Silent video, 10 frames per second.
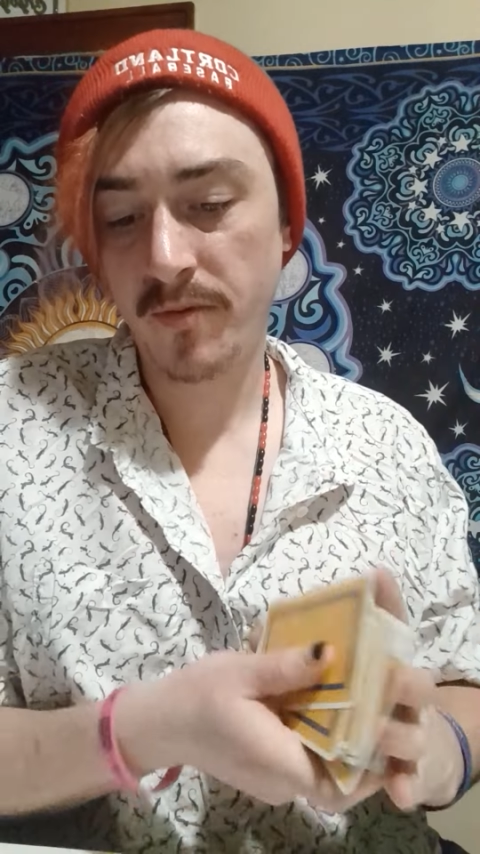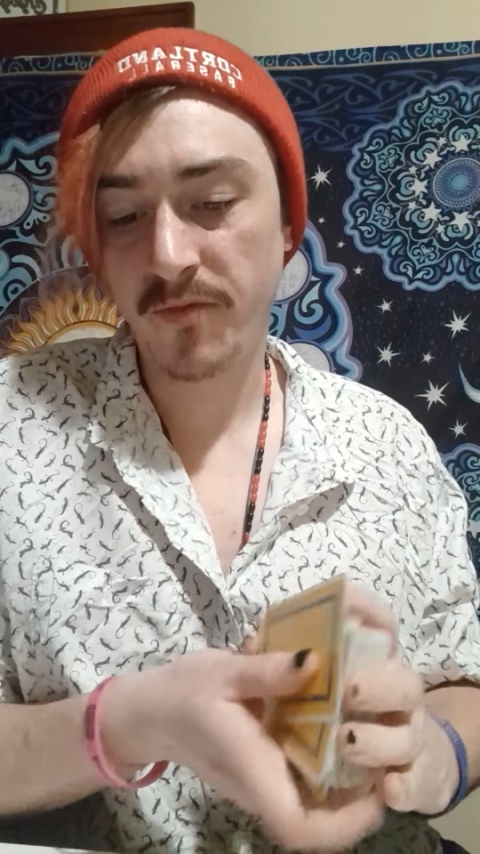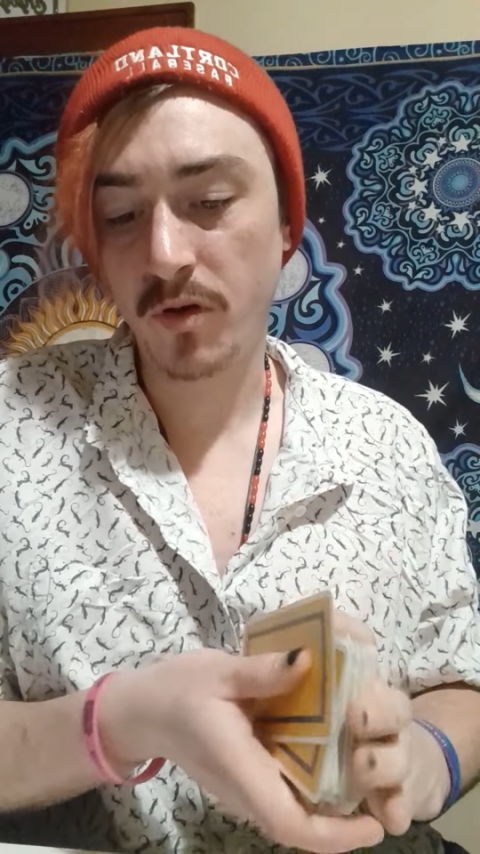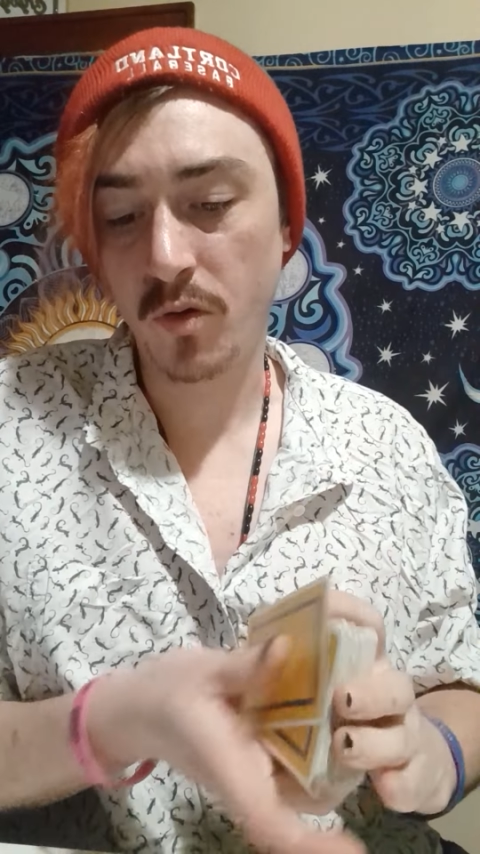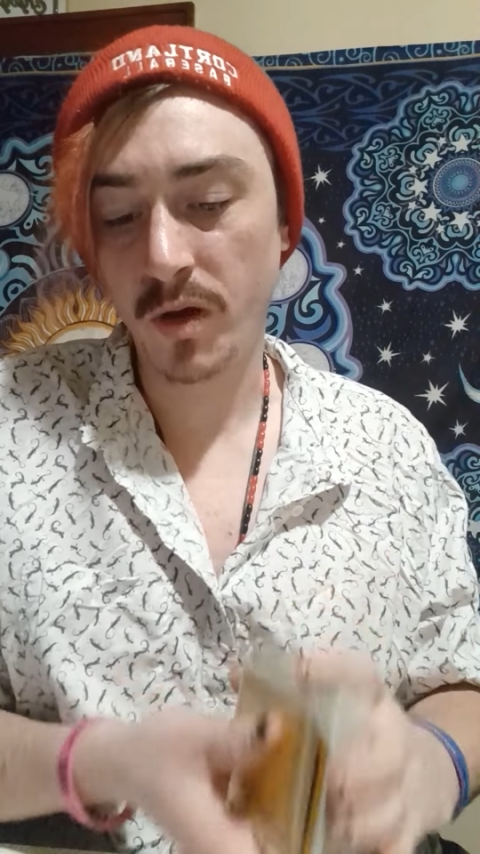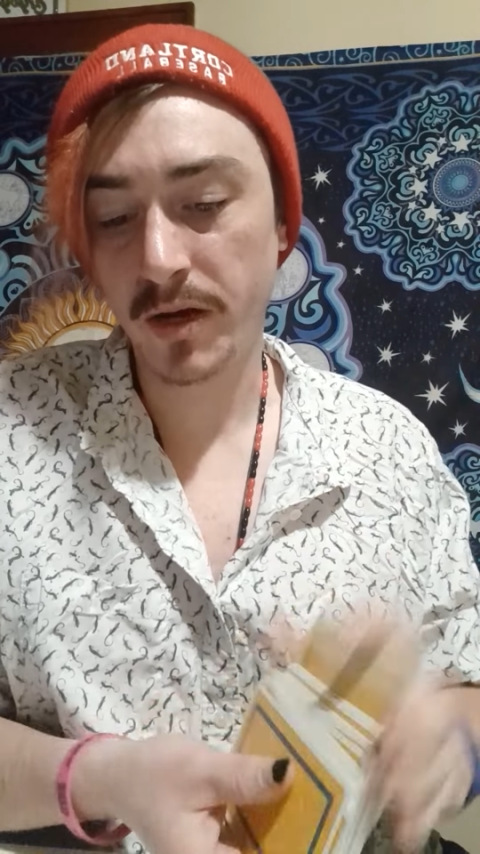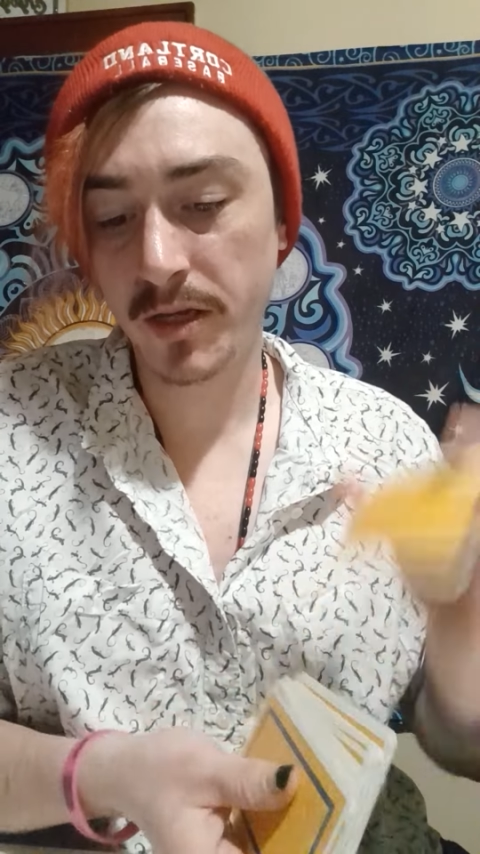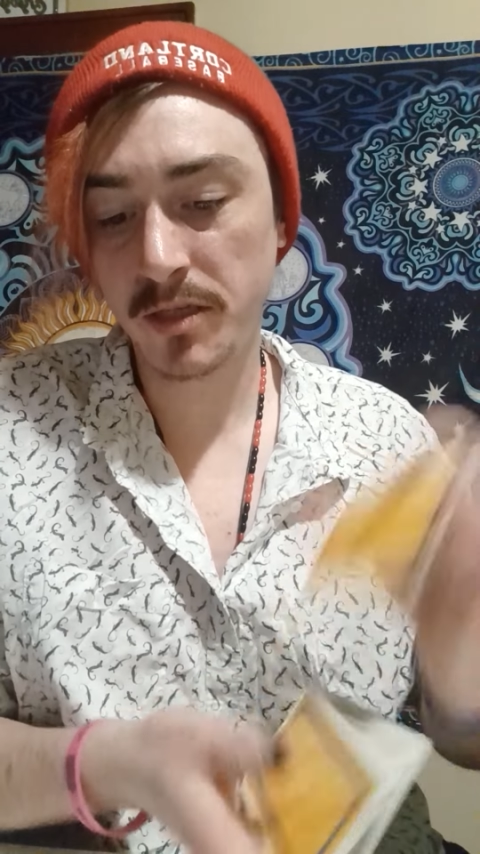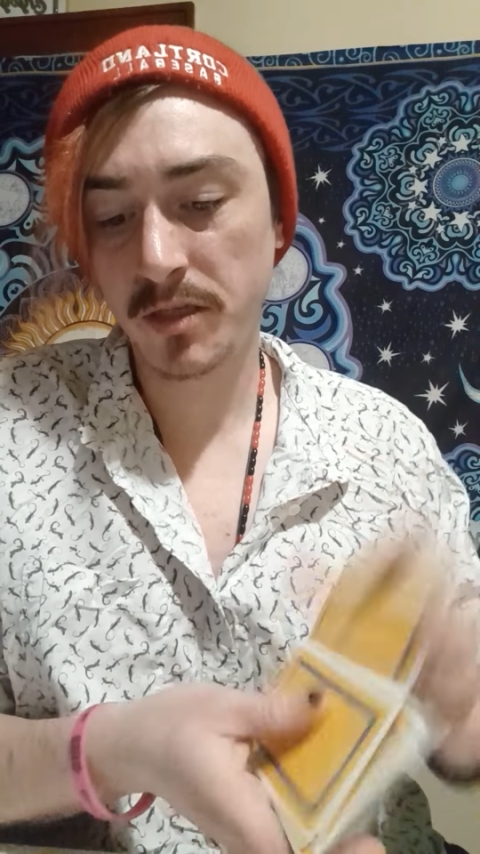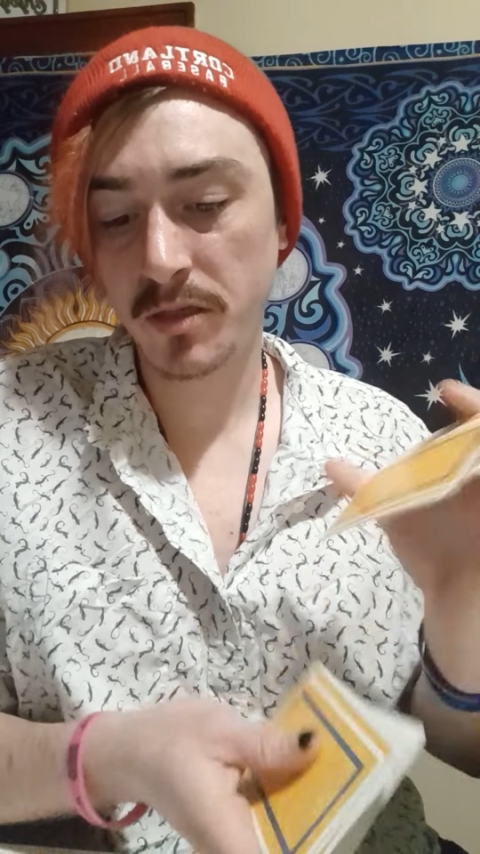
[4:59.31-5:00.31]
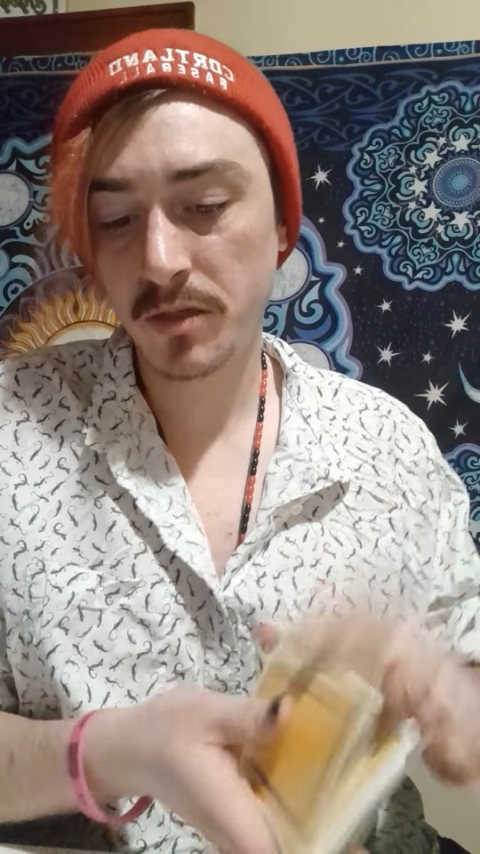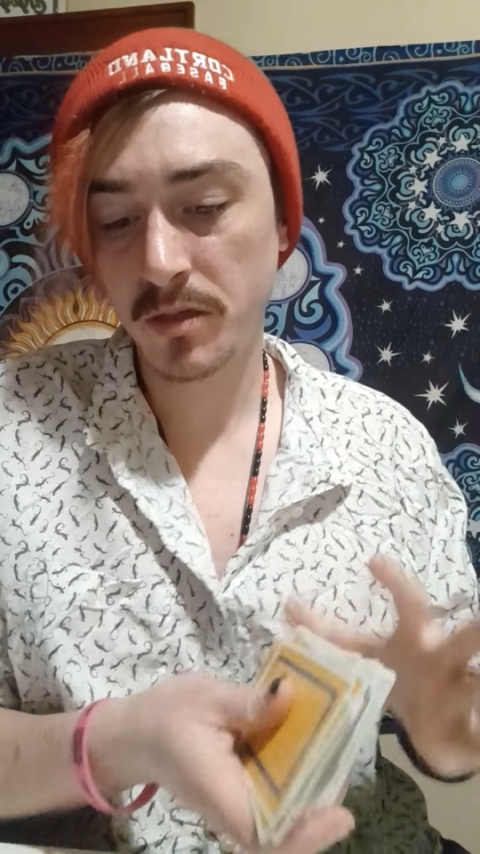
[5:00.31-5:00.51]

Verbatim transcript: for Aquarius?